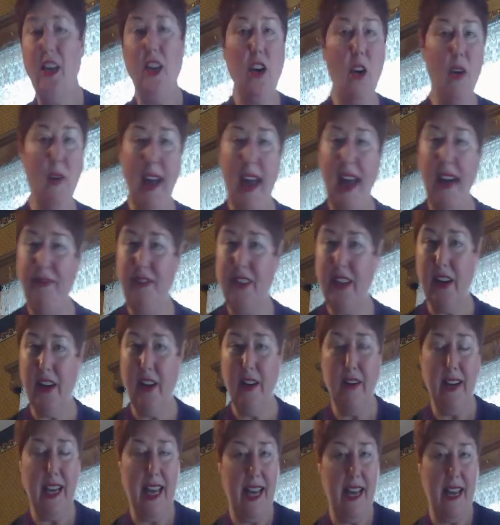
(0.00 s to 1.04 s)
you don't have to
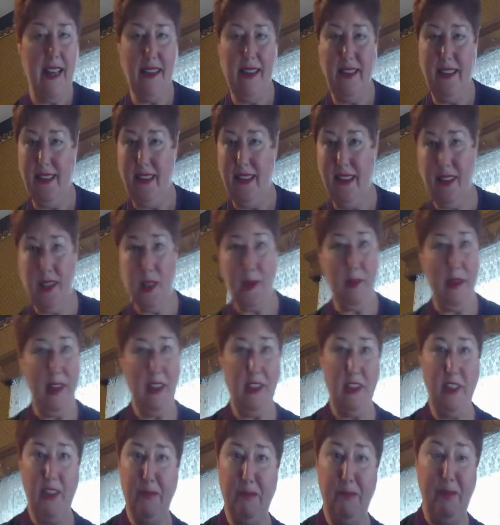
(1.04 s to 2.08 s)
go get an
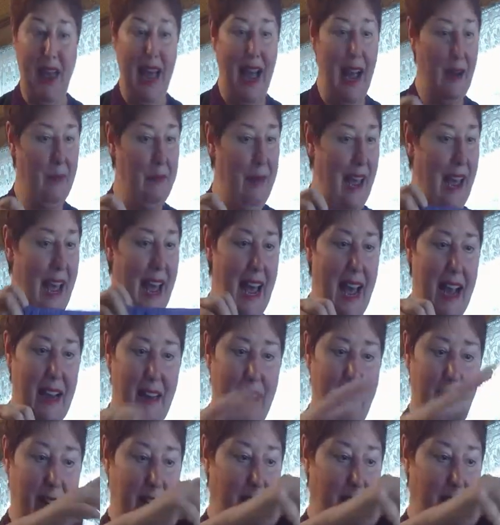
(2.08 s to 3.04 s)
expensive backpack.